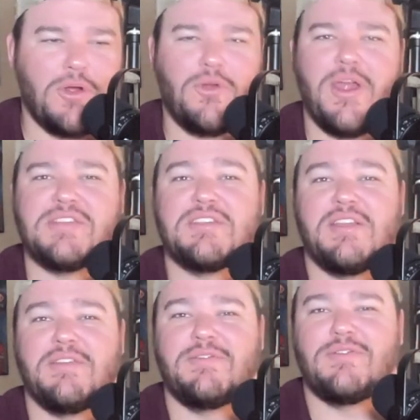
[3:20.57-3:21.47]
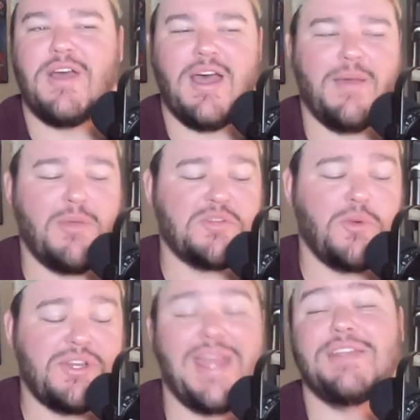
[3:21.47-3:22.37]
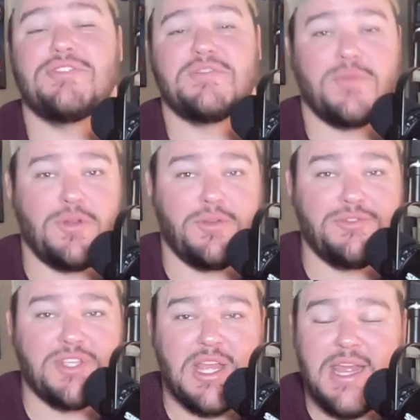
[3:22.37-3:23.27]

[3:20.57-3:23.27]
aggressive, much more dangerous moves.